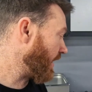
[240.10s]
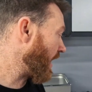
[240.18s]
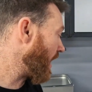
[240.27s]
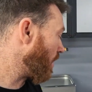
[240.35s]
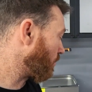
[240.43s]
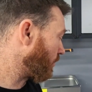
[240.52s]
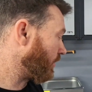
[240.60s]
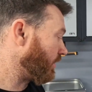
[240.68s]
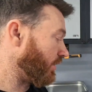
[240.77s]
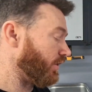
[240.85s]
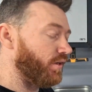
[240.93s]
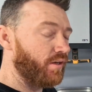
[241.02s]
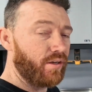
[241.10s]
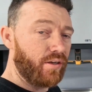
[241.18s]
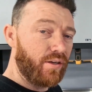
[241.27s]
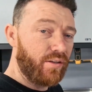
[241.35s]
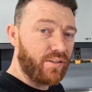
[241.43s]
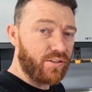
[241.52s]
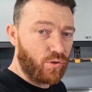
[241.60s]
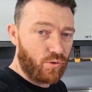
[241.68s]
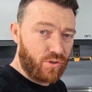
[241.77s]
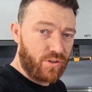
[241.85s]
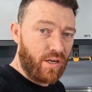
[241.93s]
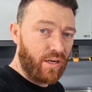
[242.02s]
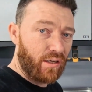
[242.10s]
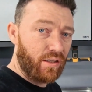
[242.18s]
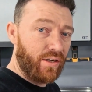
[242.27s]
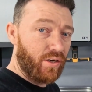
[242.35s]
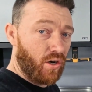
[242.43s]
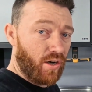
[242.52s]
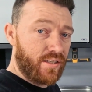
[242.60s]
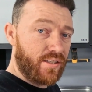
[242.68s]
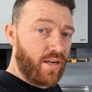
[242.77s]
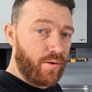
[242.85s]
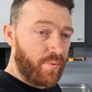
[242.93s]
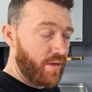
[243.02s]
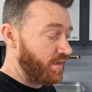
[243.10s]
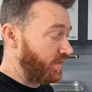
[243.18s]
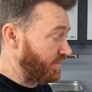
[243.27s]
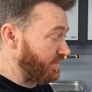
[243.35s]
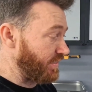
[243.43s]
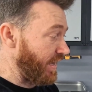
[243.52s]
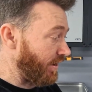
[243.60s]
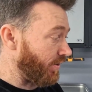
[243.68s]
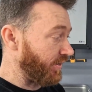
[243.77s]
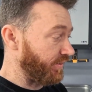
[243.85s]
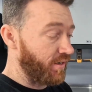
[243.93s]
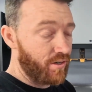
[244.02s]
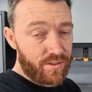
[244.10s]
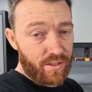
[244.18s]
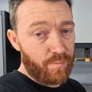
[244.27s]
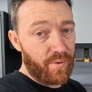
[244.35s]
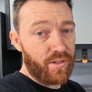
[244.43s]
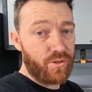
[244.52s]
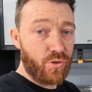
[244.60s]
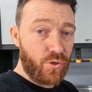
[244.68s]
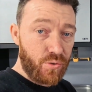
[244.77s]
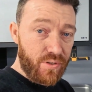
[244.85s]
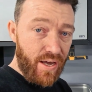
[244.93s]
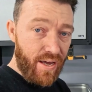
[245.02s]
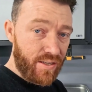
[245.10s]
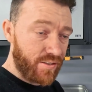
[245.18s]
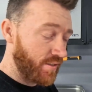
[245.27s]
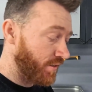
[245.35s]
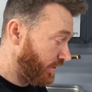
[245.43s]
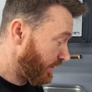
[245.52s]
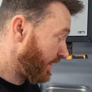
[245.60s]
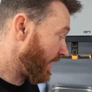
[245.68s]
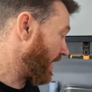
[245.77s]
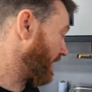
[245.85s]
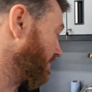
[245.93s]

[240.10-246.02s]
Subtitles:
how good this ultrasonic cleaner is going to be, because that right there is going to be the true test. And